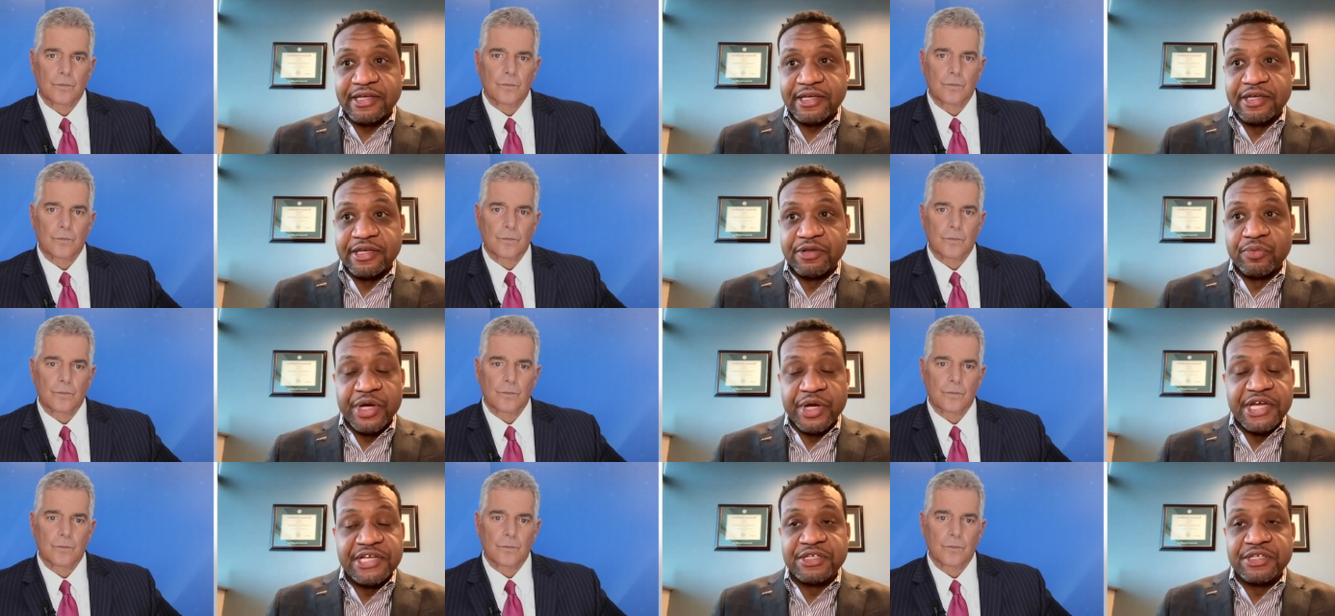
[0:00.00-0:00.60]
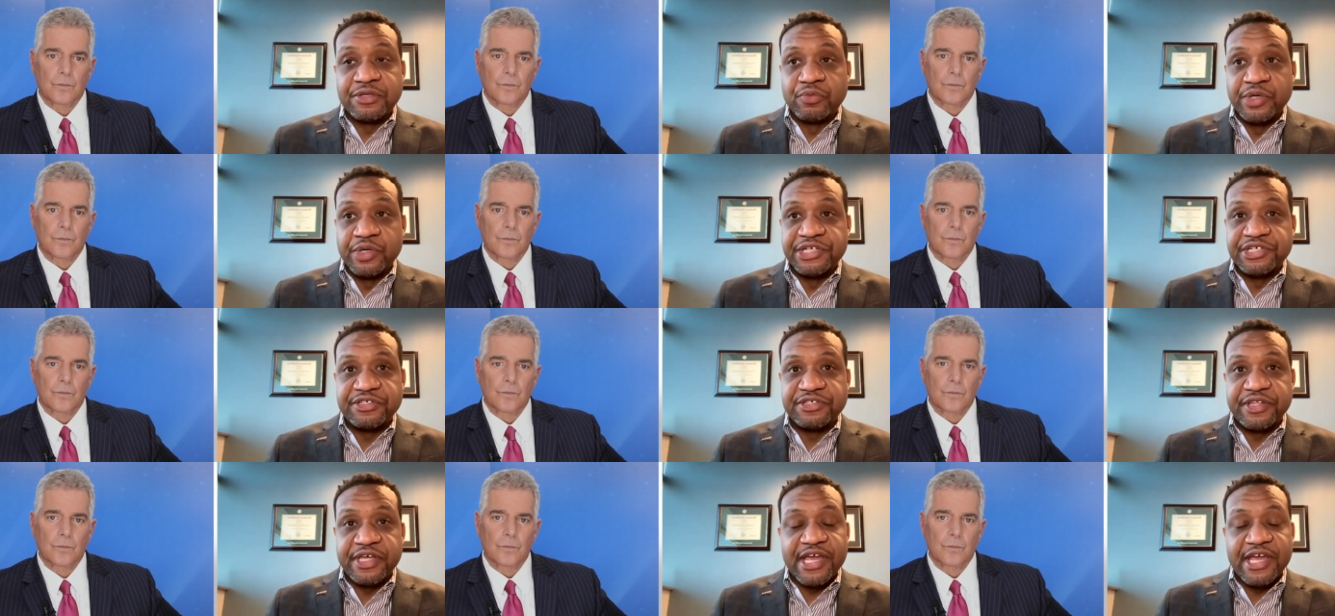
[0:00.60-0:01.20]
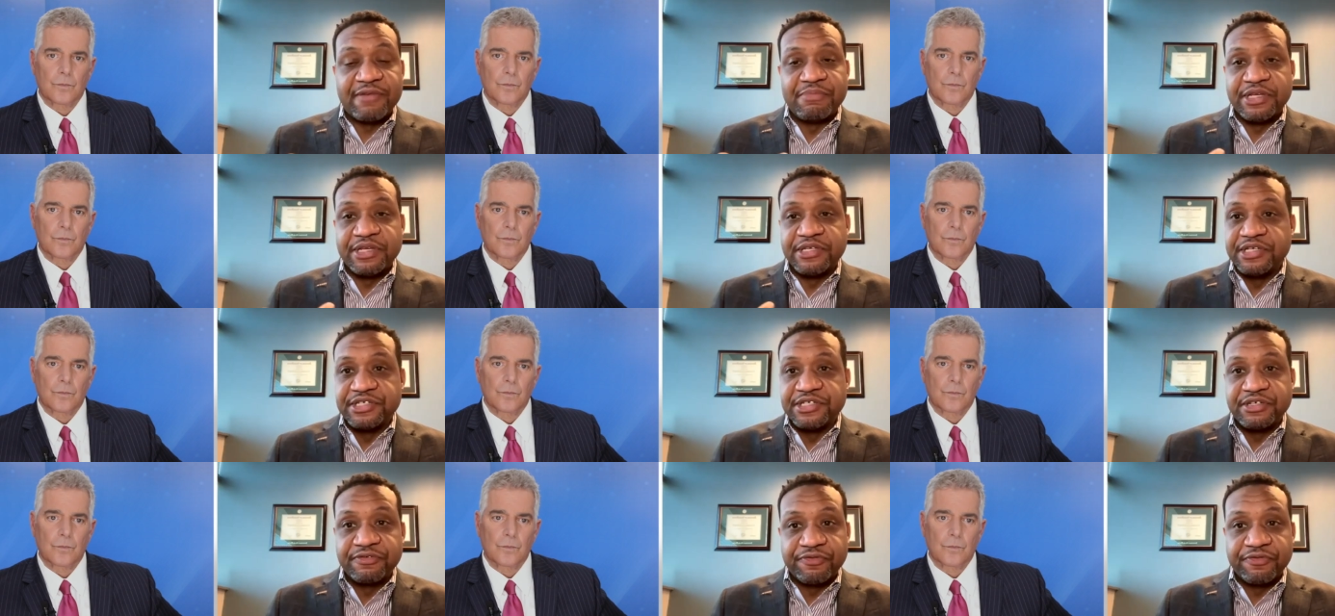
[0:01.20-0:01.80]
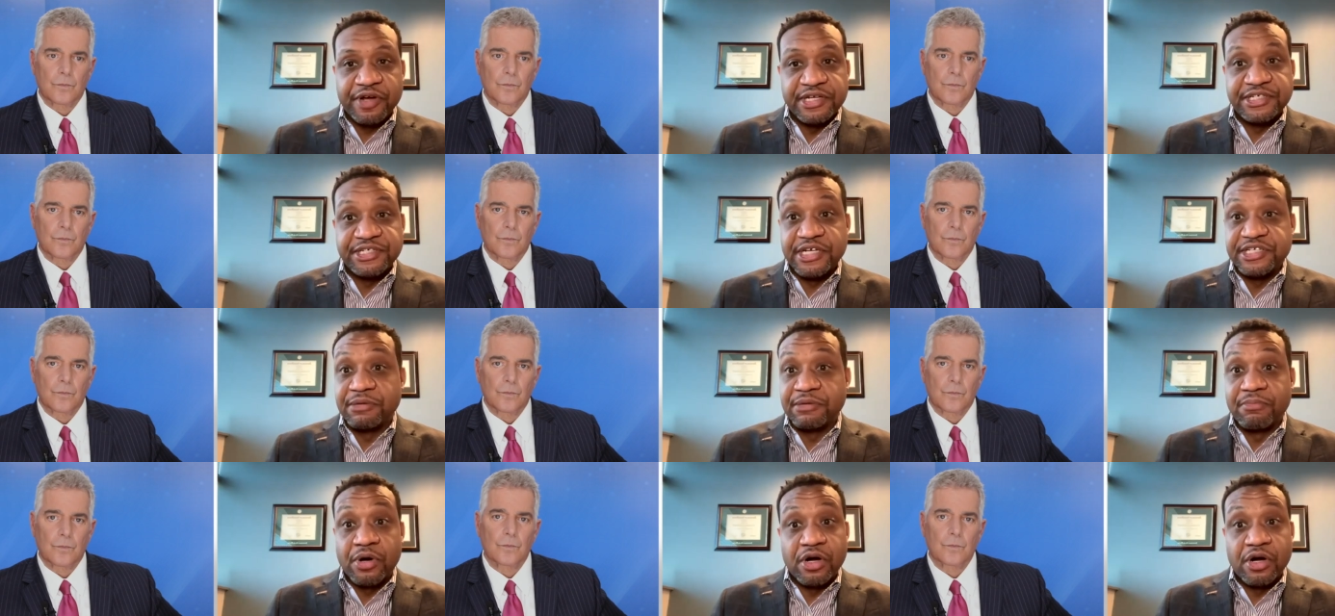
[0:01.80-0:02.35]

Speaker 1: in ways in which they have been disenfranchised and